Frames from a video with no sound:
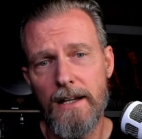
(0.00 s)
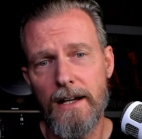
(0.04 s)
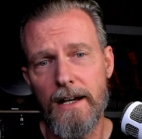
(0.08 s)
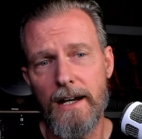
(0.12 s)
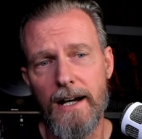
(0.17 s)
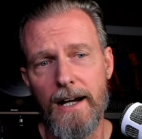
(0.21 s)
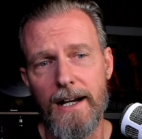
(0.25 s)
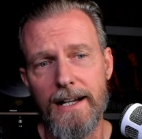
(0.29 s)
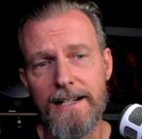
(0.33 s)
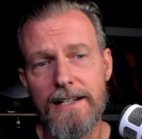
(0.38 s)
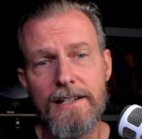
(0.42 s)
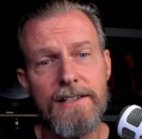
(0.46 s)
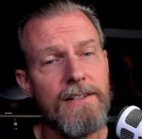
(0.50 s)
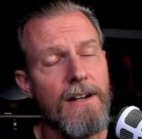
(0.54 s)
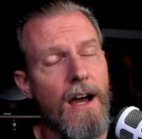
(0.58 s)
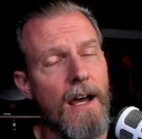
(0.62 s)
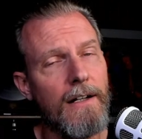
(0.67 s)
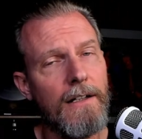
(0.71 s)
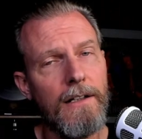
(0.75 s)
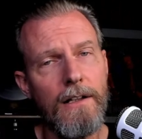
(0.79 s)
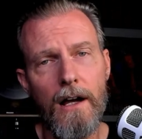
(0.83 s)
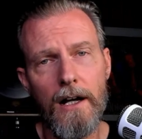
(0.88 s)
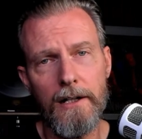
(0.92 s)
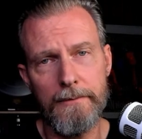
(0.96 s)
It is not
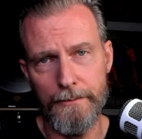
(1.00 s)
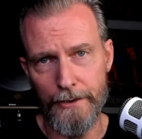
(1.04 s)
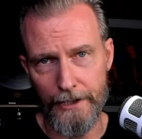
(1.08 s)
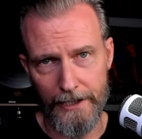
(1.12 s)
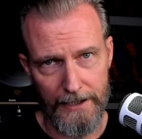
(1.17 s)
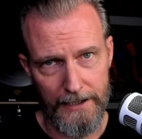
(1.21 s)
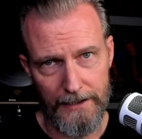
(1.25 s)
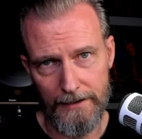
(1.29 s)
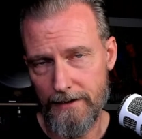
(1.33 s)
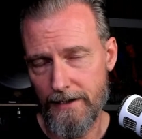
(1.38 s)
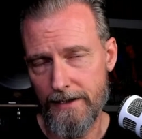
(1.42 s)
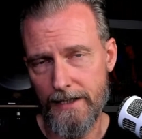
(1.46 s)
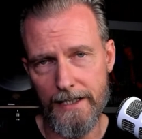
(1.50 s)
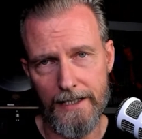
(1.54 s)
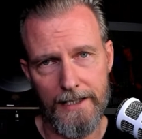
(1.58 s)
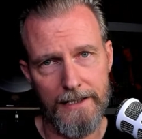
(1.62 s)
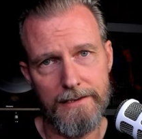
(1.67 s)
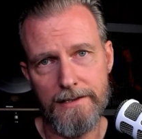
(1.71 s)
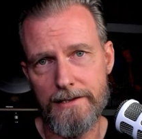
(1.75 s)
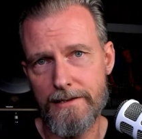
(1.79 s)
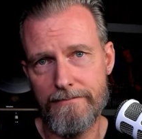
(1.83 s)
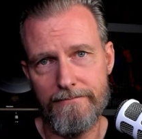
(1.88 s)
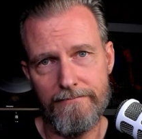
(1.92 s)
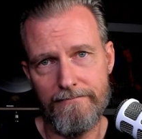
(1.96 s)
a long book. I think
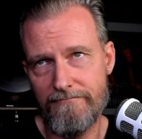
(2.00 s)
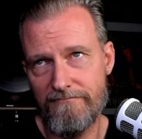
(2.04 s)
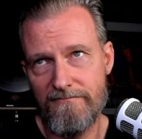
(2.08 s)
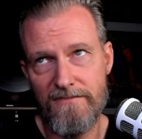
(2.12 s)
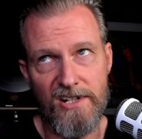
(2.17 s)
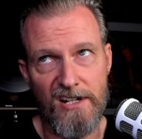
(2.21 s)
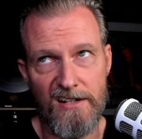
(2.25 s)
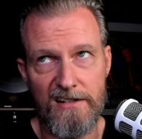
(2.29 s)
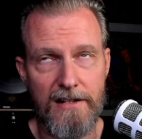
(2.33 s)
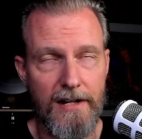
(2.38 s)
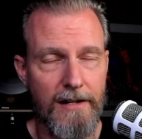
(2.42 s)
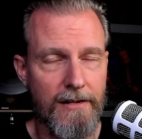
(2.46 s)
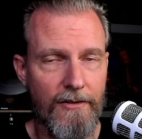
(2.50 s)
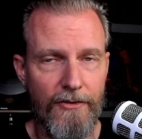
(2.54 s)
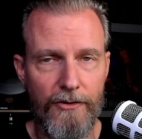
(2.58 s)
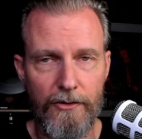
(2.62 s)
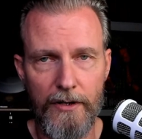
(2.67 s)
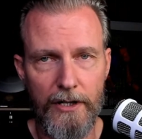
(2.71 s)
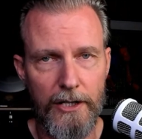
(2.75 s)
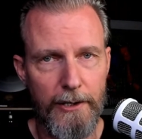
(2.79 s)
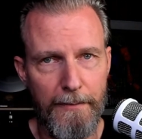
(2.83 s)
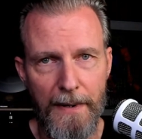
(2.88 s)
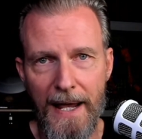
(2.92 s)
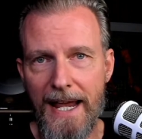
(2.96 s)
it's just under
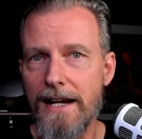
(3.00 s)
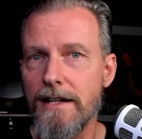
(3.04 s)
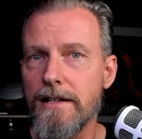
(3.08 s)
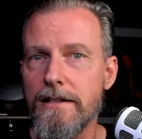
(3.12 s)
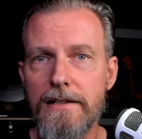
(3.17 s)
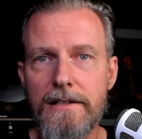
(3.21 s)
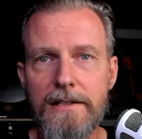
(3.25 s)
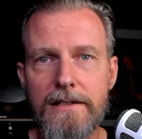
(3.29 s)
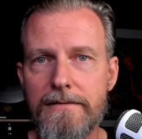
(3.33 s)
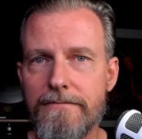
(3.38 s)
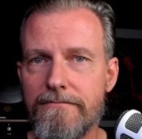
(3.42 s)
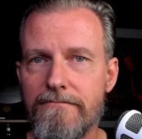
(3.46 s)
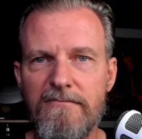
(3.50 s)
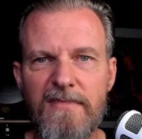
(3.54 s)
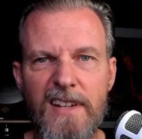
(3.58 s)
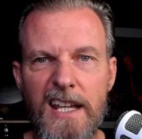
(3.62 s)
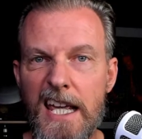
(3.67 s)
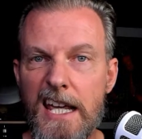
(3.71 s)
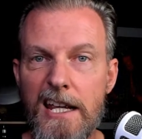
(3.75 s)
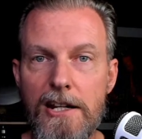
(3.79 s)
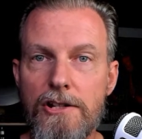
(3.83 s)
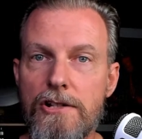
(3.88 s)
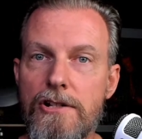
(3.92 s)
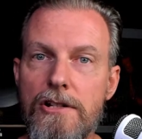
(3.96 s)
300 pages,
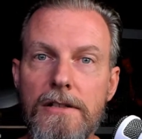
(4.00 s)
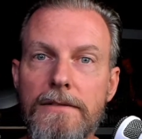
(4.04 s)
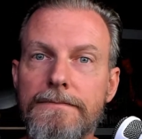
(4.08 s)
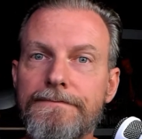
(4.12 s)
ish.